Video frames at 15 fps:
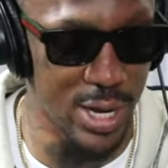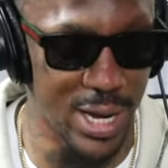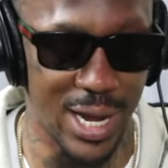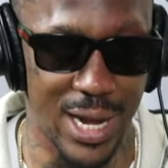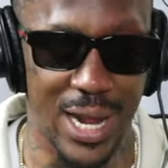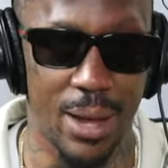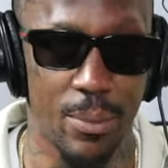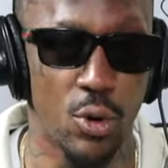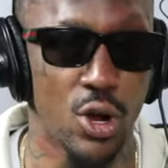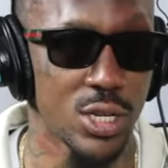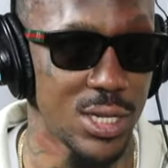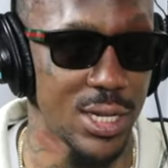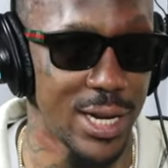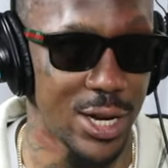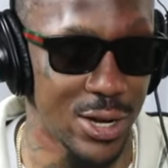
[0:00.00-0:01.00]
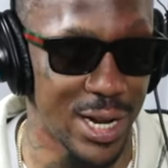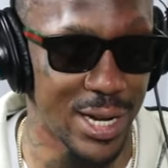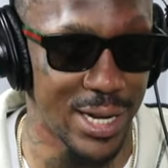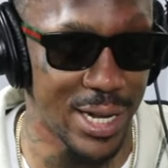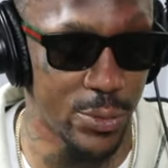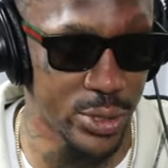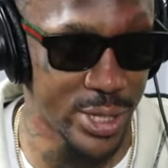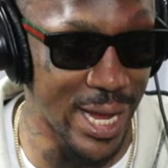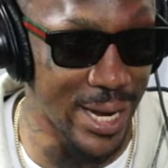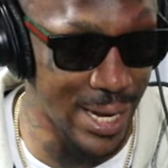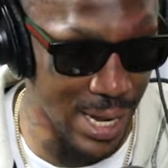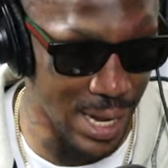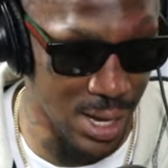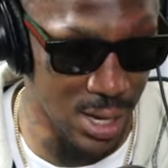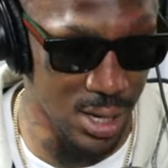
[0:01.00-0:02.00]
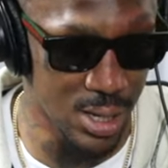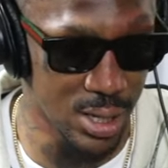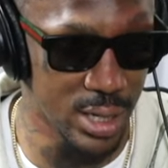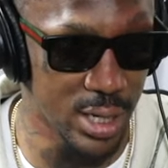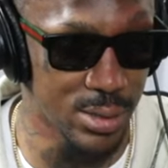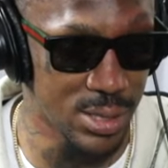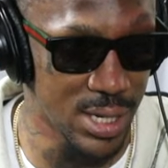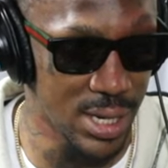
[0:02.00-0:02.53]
and they marched in there and they did what they did. You know what I'm